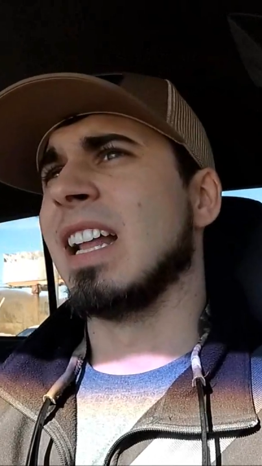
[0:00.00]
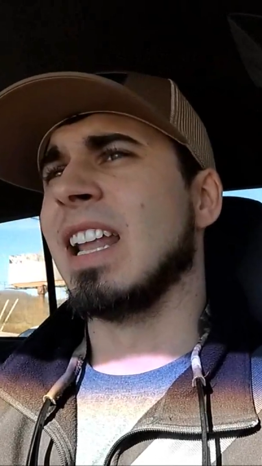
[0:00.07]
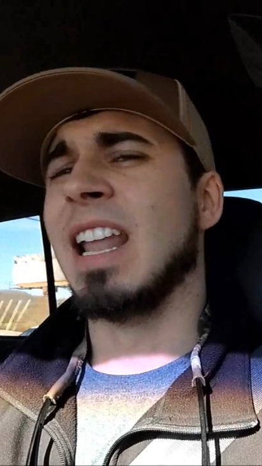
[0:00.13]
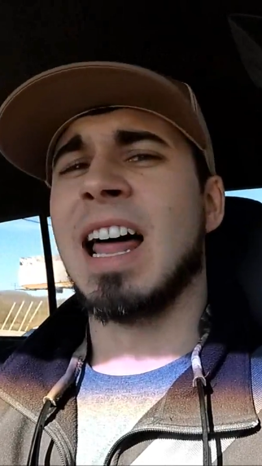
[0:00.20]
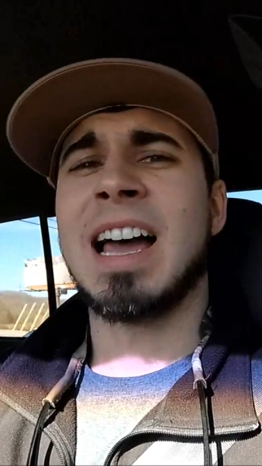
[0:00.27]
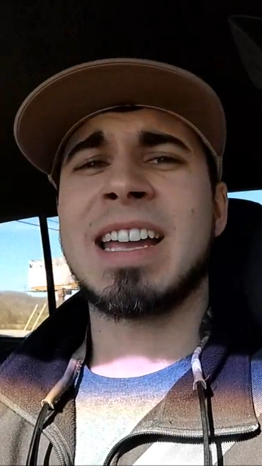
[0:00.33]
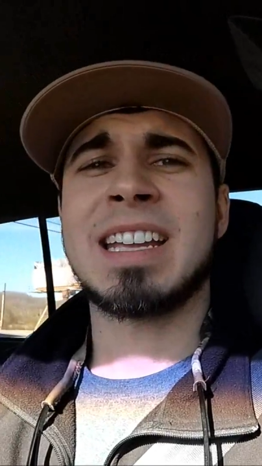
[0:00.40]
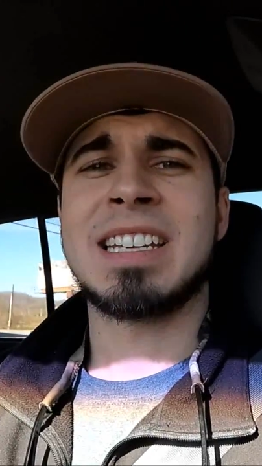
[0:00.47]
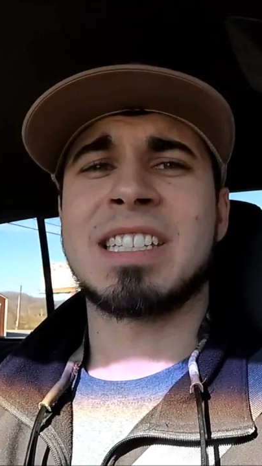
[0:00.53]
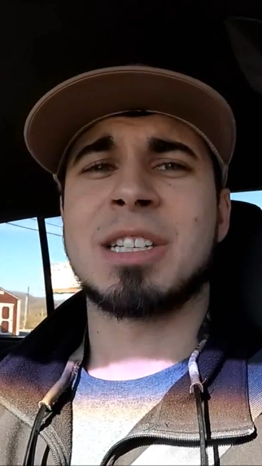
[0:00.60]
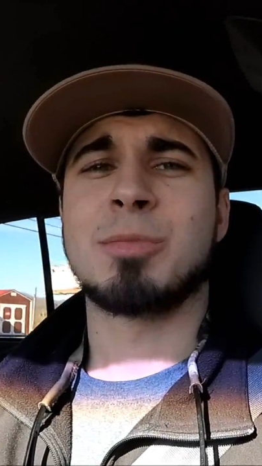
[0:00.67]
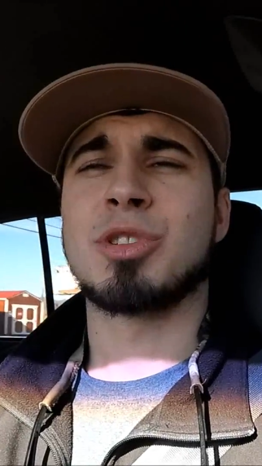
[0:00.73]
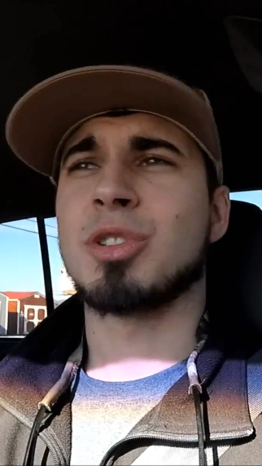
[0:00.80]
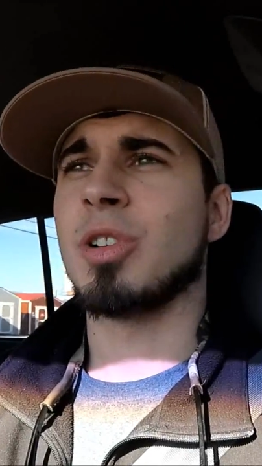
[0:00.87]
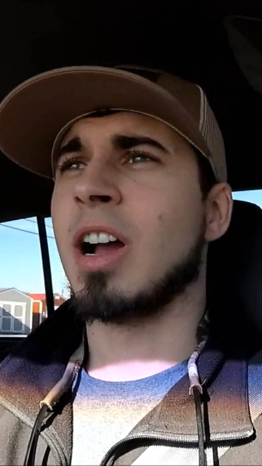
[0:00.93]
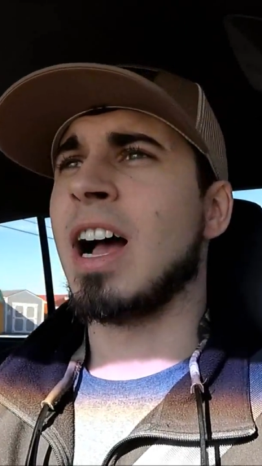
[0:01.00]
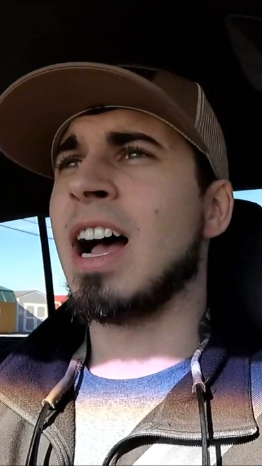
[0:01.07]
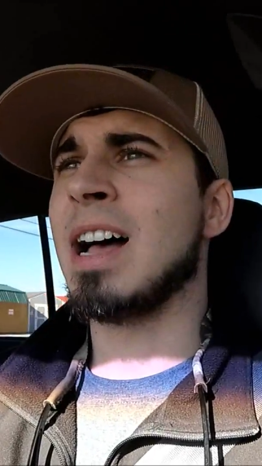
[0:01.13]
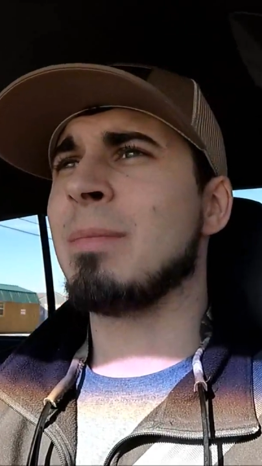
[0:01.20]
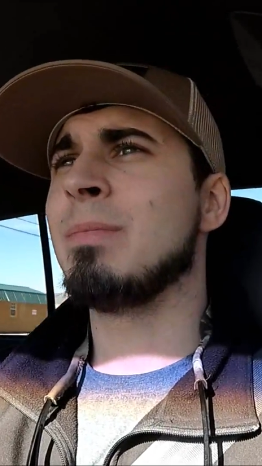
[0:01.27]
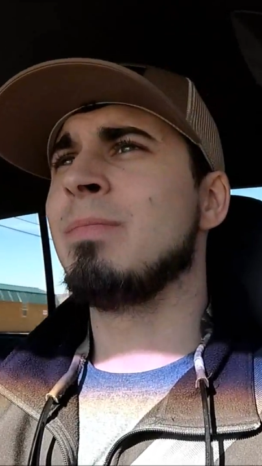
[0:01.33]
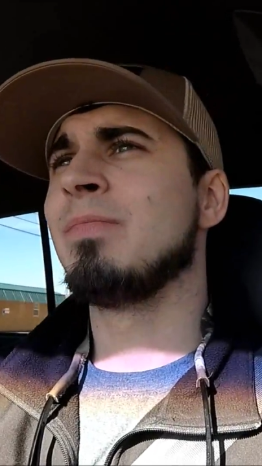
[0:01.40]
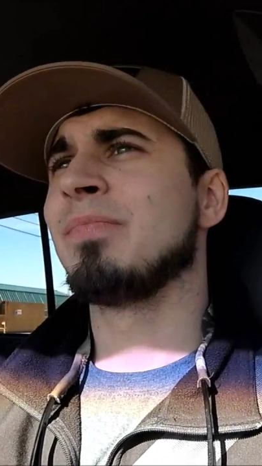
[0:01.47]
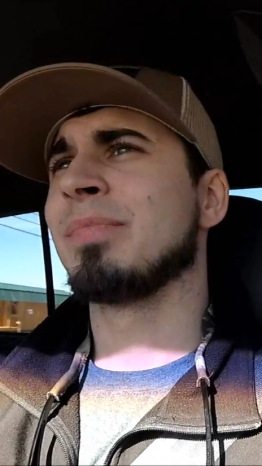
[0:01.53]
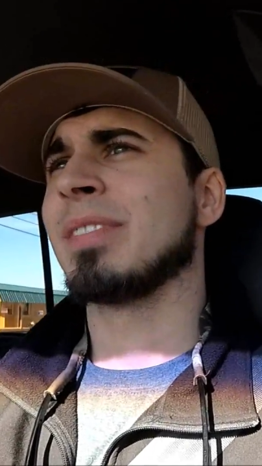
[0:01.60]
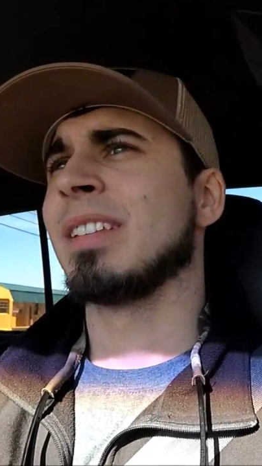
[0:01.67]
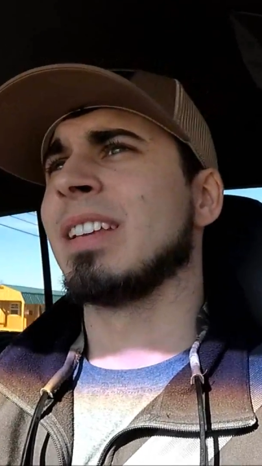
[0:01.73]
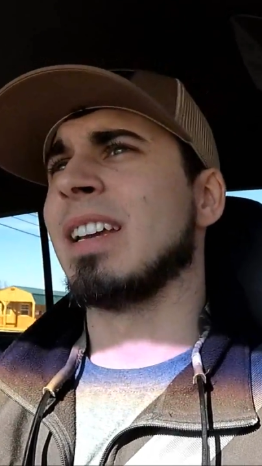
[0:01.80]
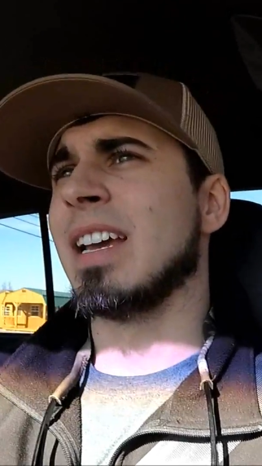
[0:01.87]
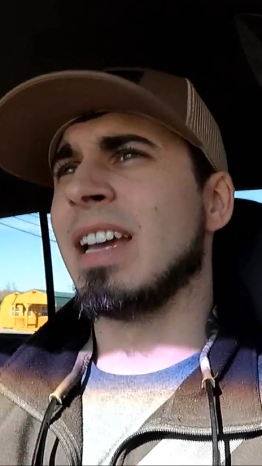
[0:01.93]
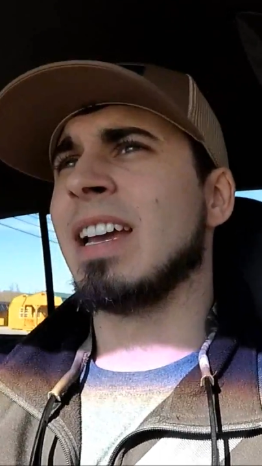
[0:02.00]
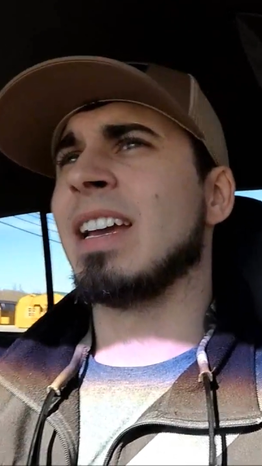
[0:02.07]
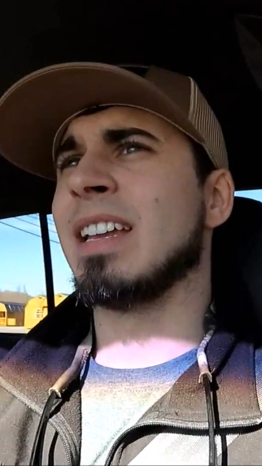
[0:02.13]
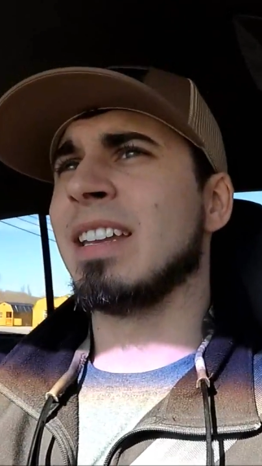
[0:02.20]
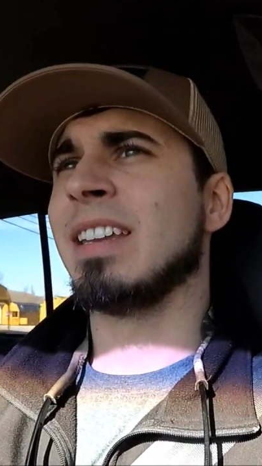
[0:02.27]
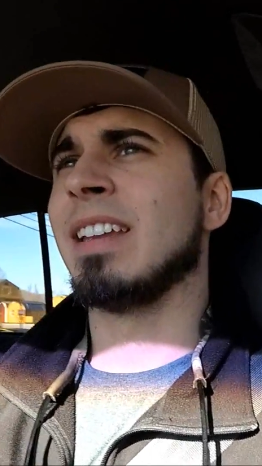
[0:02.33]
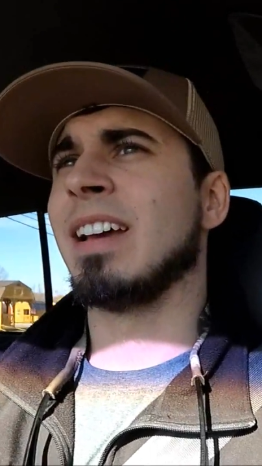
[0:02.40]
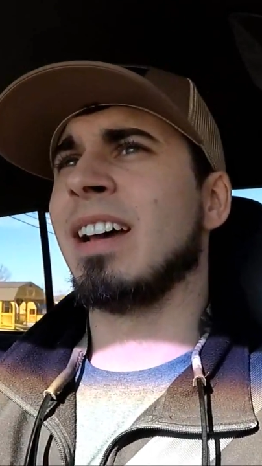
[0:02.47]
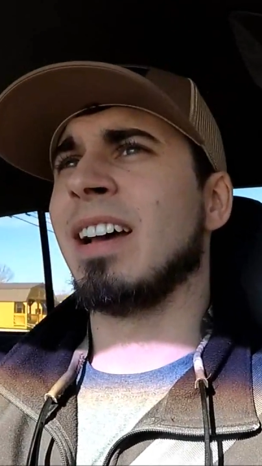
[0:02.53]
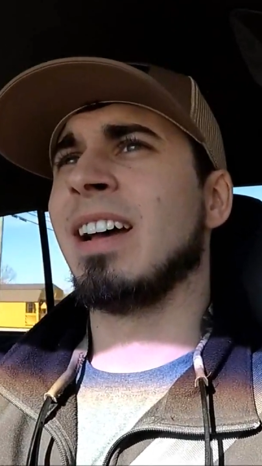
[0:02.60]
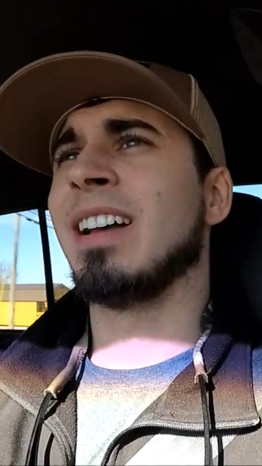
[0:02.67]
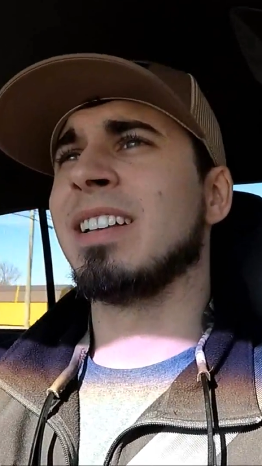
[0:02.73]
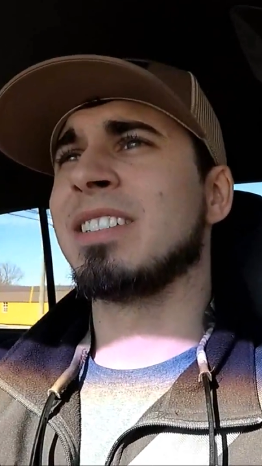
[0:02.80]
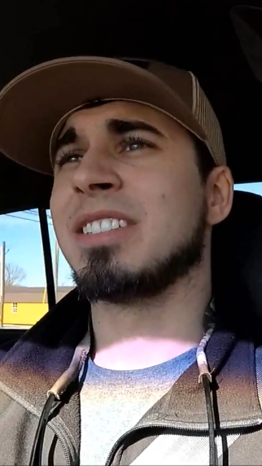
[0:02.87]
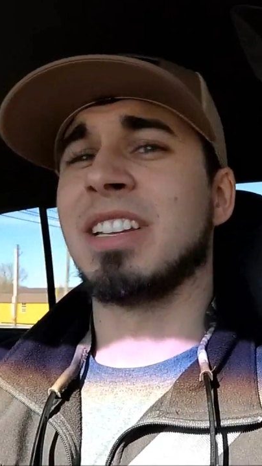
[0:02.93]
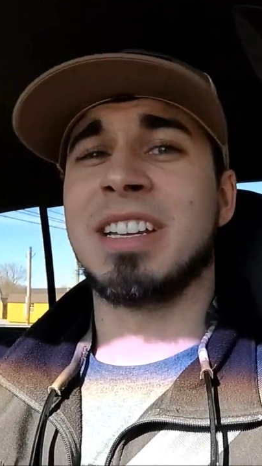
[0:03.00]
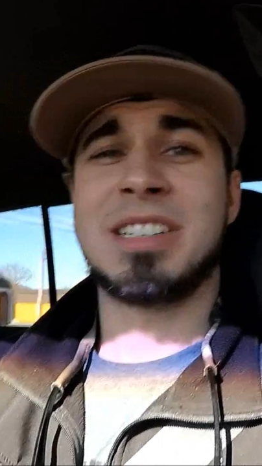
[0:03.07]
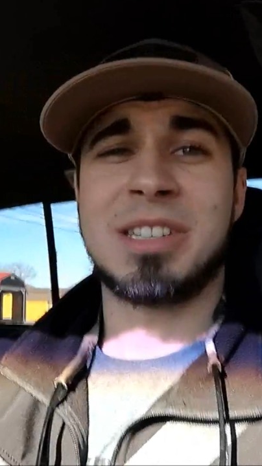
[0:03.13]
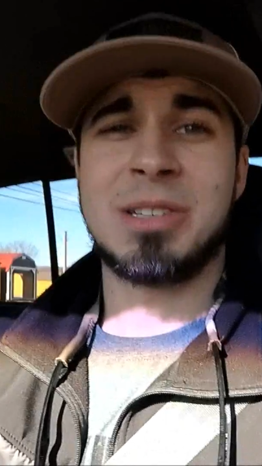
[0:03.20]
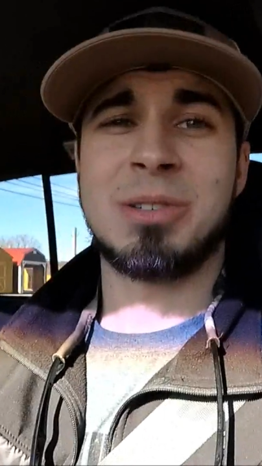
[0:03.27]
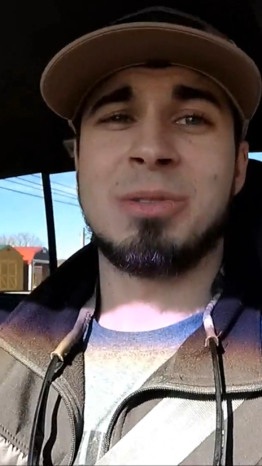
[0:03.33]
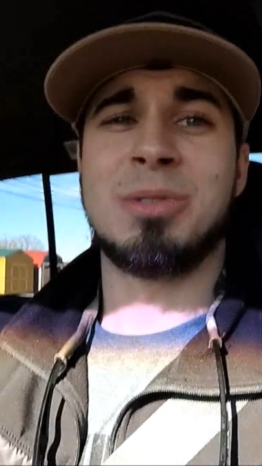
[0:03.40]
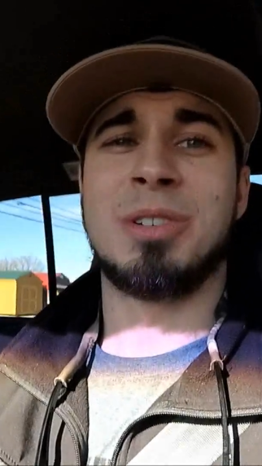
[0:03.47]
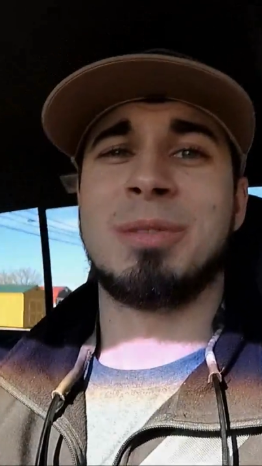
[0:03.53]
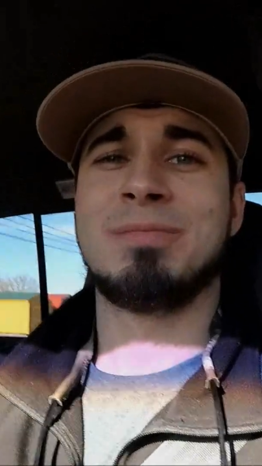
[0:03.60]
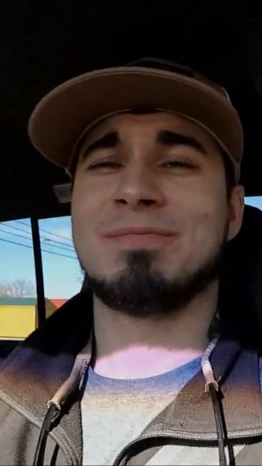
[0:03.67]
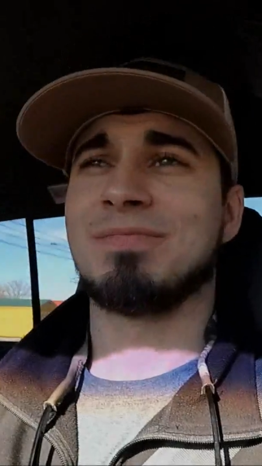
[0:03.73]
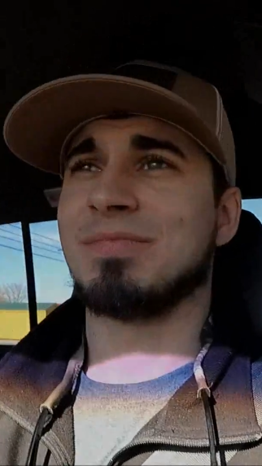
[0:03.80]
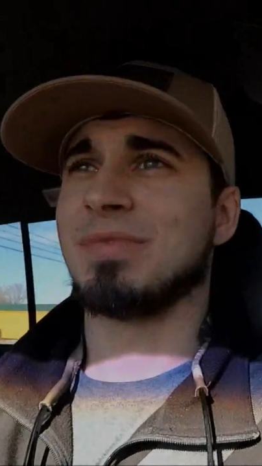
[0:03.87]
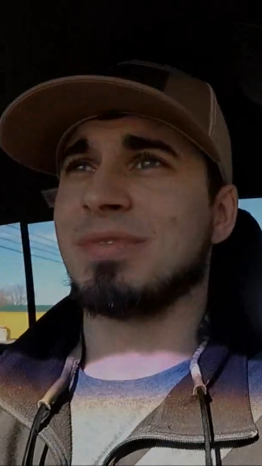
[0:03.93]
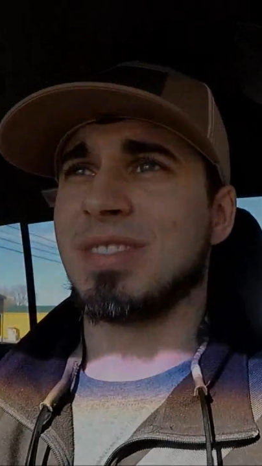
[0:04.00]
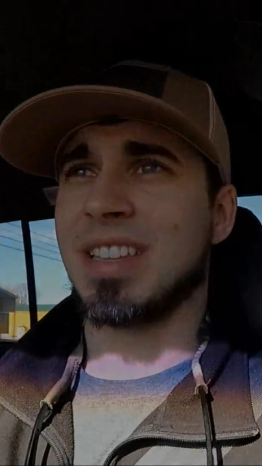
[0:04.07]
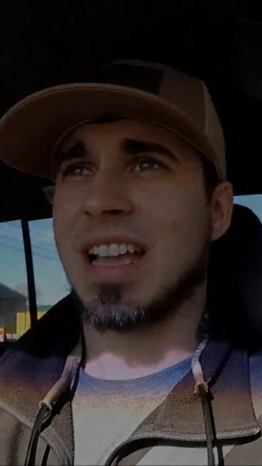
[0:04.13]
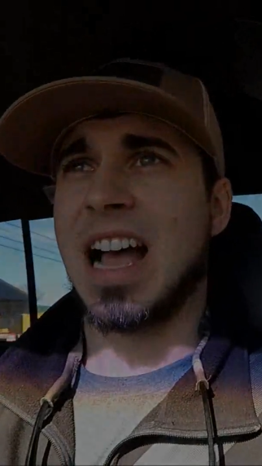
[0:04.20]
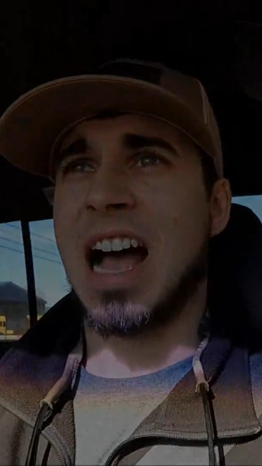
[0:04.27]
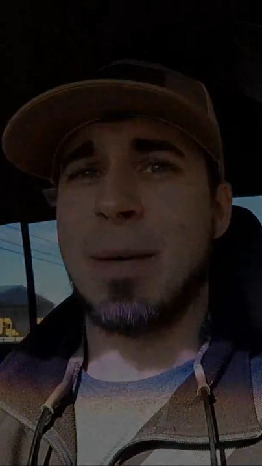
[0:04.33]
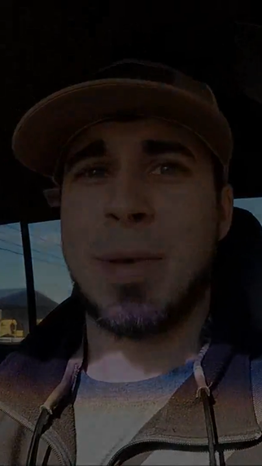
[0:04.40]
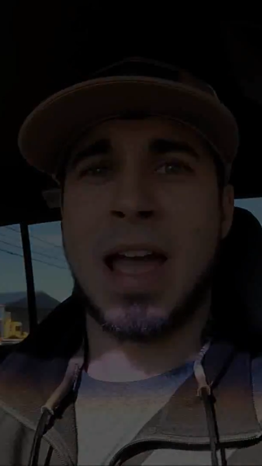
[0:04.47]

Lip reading: Like and subscribe, and stay tuned. I'm